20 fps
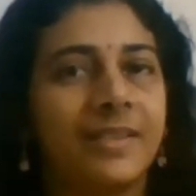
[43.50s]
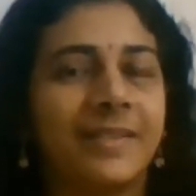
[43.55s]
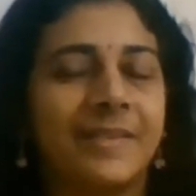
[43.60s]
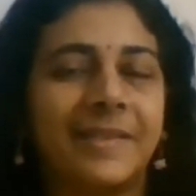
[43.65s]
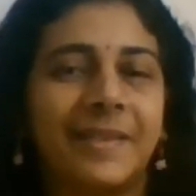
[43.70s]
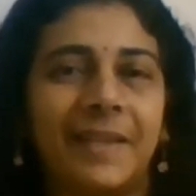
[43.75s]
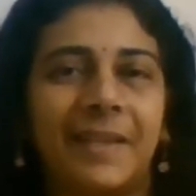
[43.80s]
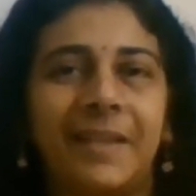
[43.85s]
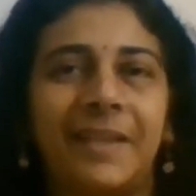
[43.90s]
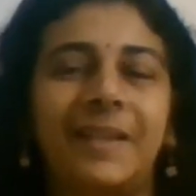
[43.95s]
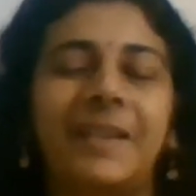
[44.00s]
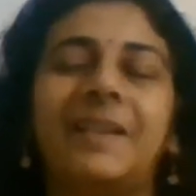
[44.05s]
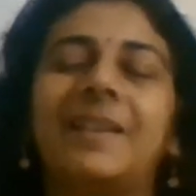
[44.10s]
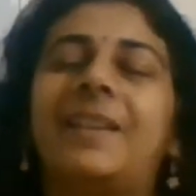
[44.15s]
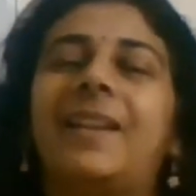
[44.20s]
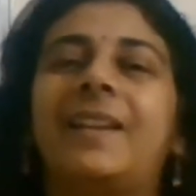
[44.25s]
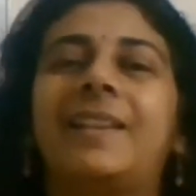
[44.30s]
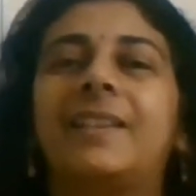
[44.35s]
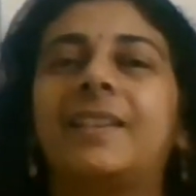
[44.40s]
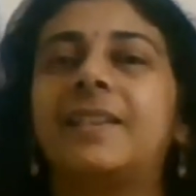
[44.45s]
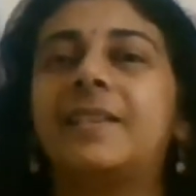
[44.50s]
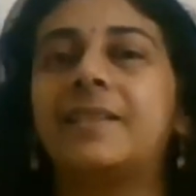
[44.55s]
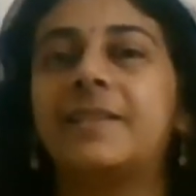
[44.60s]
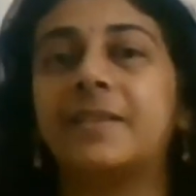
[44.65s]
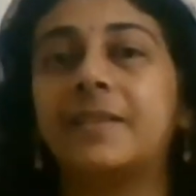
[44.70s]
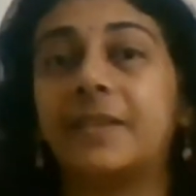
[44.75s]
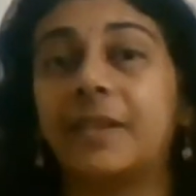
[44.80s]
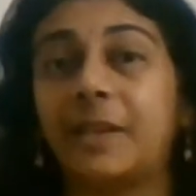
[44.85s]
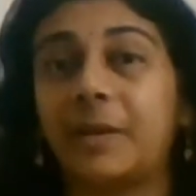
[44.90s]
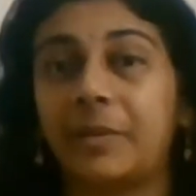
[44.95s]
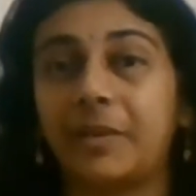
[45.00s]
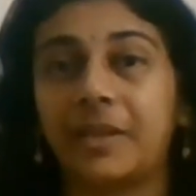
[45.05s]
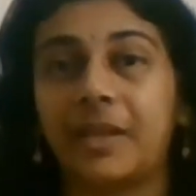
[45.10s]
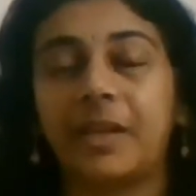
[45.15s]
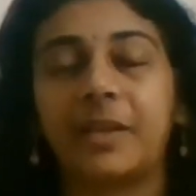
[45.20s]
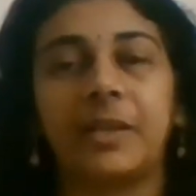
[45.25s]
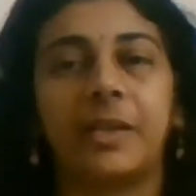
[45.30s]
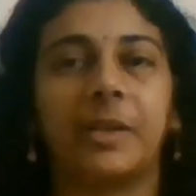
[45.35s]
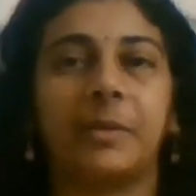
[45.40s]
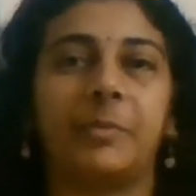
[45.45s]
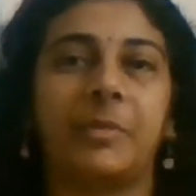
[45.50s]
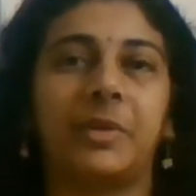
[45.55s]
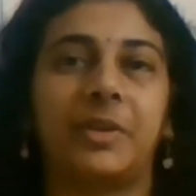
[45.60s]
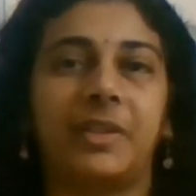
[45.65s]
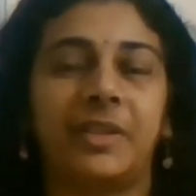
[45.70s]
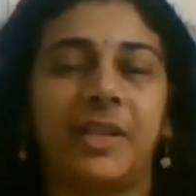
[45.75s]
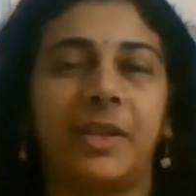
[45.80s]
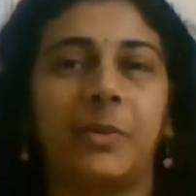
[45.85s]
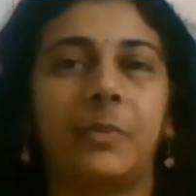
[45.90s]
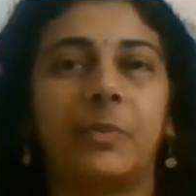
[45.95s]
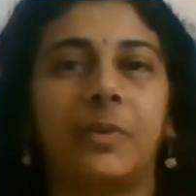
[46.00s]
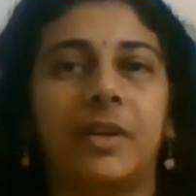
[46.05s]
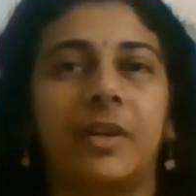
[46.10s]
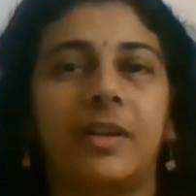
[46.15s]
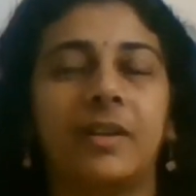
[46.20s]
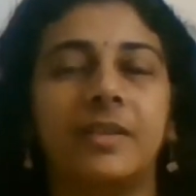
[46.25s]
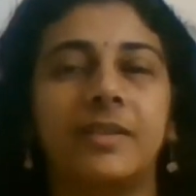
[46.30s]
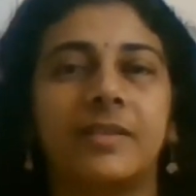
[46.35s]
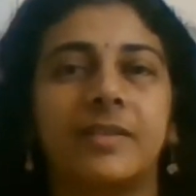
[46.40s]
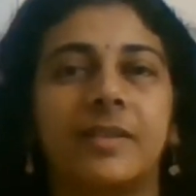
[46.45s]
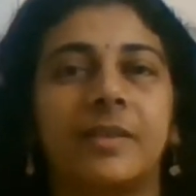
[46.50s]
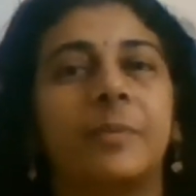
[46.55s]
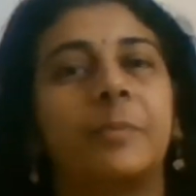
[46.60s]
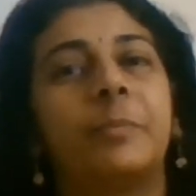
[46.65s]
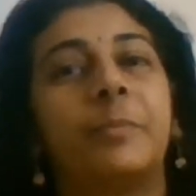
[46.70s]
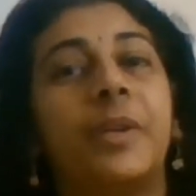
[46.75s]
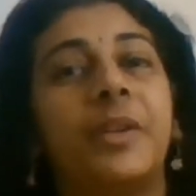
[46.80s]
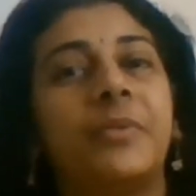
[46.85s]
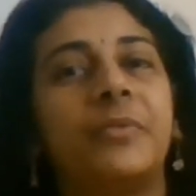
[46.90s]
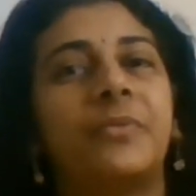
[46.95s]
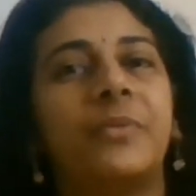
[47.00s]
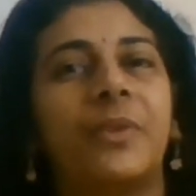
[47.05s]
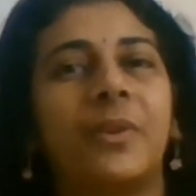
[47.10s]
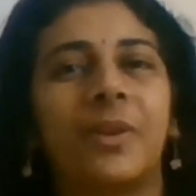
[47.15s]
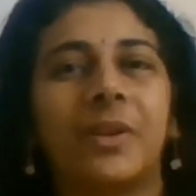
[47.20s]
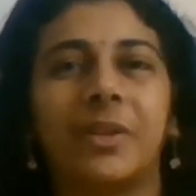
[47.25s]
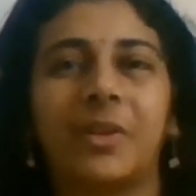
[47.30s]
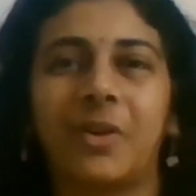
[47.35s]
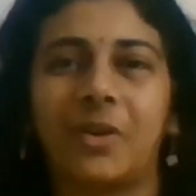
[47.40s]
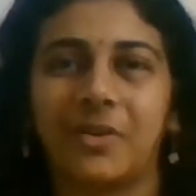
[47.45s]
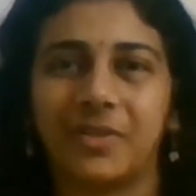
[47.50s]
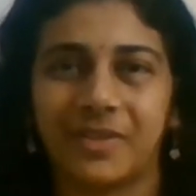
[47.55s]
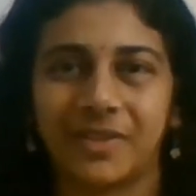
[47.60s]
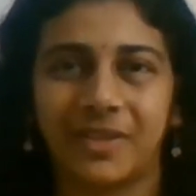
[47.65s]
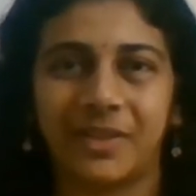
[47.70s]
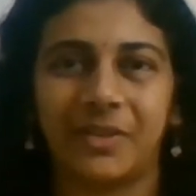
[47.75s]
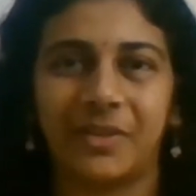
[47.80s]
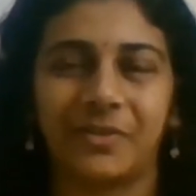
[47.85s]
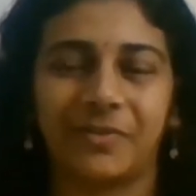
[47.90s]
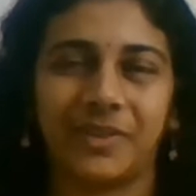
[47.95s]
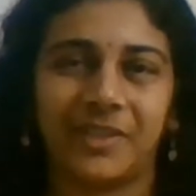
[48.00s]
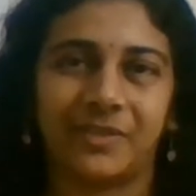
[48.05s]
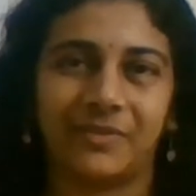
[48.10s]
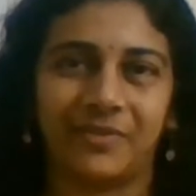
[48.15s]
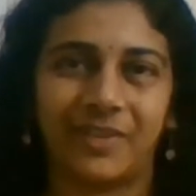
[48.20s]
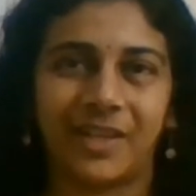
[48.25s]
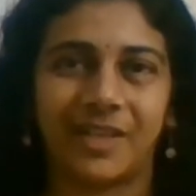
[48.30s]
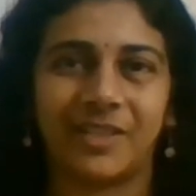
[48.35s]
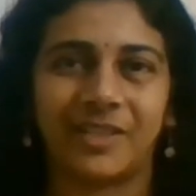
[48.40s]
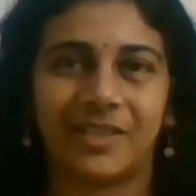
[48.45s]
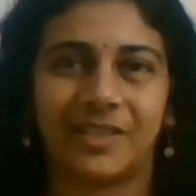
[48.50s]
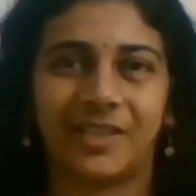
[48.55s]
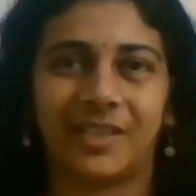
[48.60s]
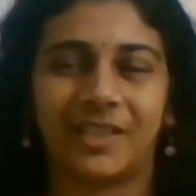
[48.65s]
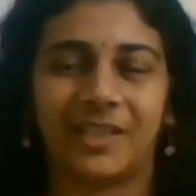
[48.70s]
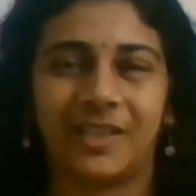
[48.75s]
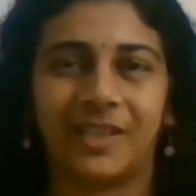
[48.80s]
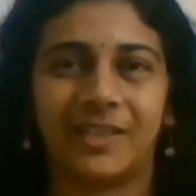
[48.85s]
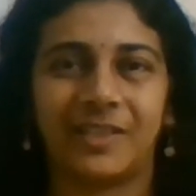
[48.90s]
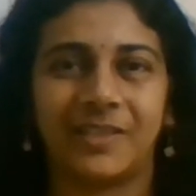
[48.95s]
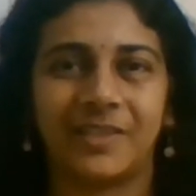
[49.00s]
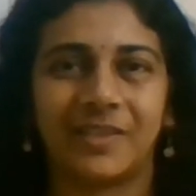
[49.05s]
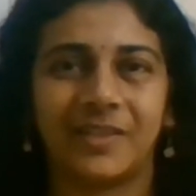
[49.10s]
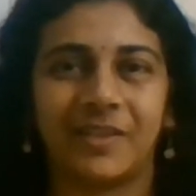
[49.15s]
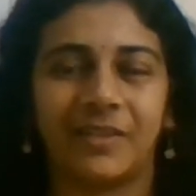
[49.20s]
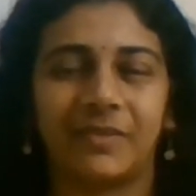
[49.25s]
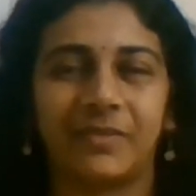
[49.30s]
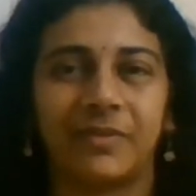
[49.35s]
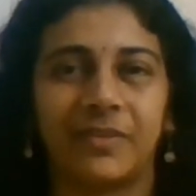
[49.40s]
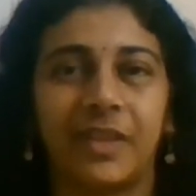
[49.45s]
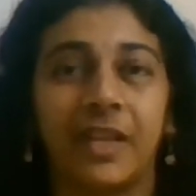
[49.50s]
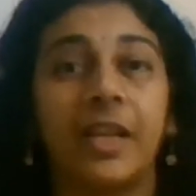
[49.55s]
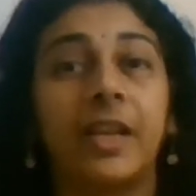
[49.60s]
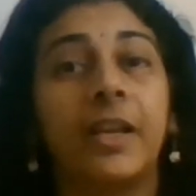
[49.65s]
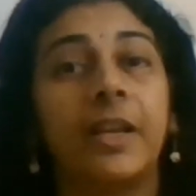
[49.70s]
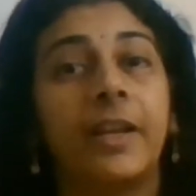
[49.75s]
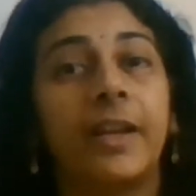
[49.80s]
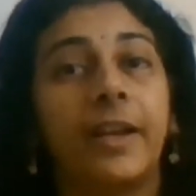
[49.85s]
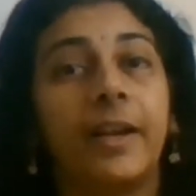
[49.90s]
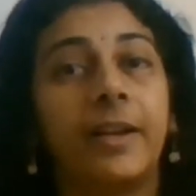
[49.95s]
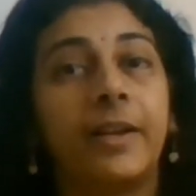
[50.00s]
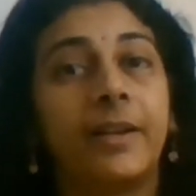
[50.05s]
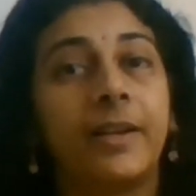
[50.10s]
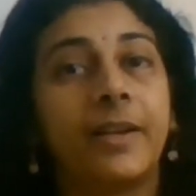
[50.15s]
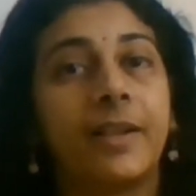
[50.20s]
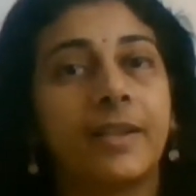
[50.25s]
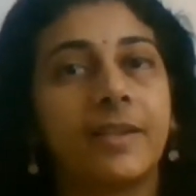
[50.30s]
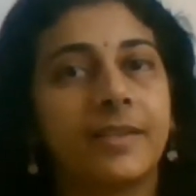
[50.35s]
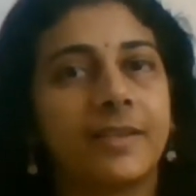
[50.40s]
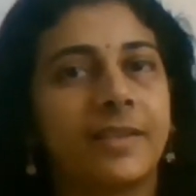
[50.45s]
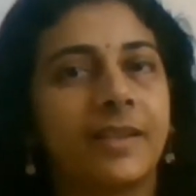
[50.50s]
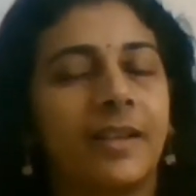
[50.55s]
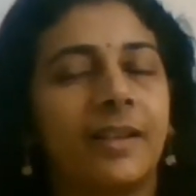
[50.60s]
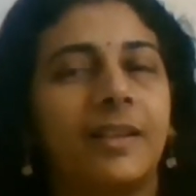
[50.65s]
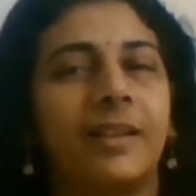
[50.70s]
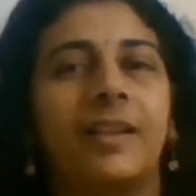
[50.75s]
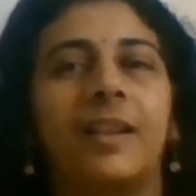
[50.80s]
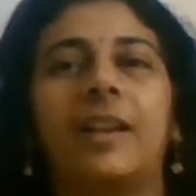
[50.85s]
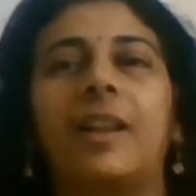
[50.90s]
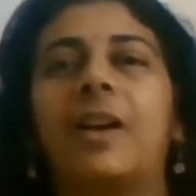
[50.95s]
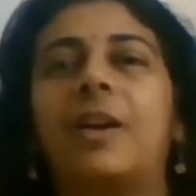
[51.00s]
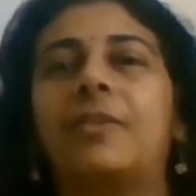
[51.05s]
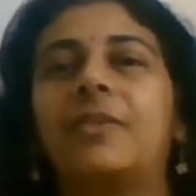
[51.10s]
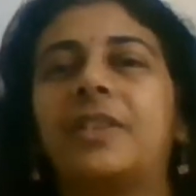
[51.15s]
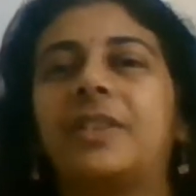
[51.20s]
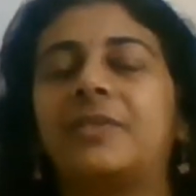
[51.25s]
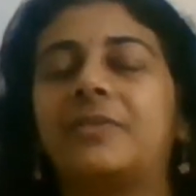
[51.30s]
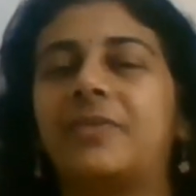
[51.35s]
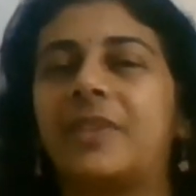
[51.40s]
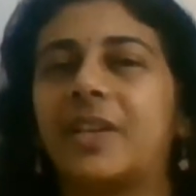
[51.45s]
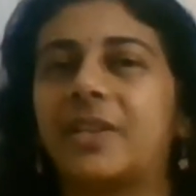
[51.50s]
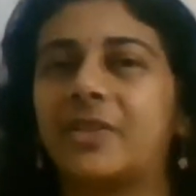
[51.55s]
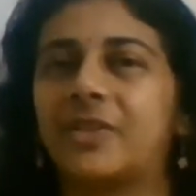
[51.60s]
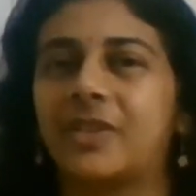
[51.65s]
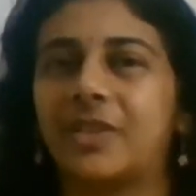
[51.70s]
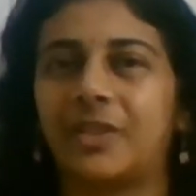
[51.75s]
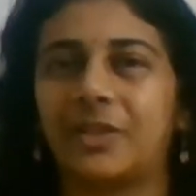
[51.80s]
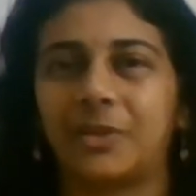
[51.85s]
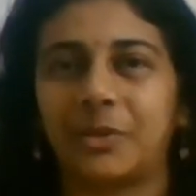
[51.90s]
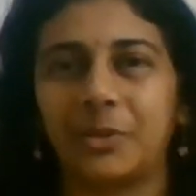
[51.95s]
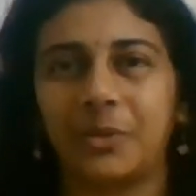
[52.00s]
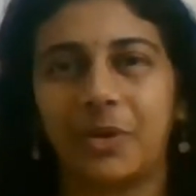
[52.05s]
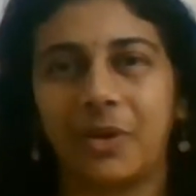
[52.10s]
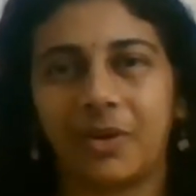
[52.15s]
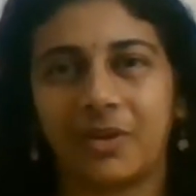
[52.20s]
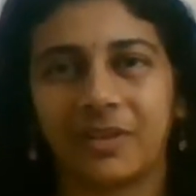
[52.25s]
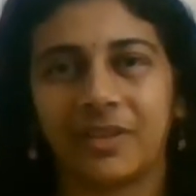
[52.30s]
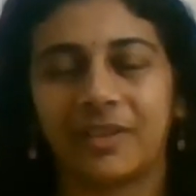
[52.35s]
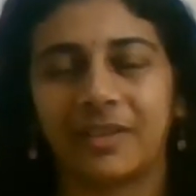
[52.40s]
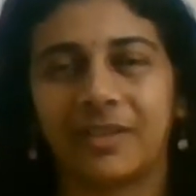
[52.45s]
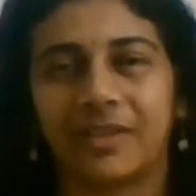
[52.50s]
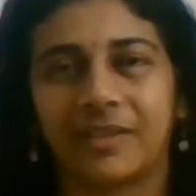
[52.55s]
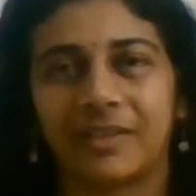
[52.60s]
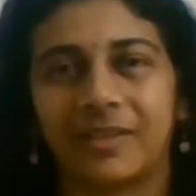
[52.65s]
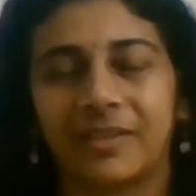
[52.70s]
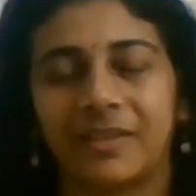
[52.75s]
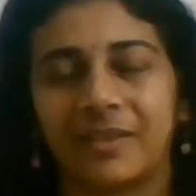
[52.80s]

See, like this, innate immunity works before the onset of infection itself. It doesn't allow infection to occur.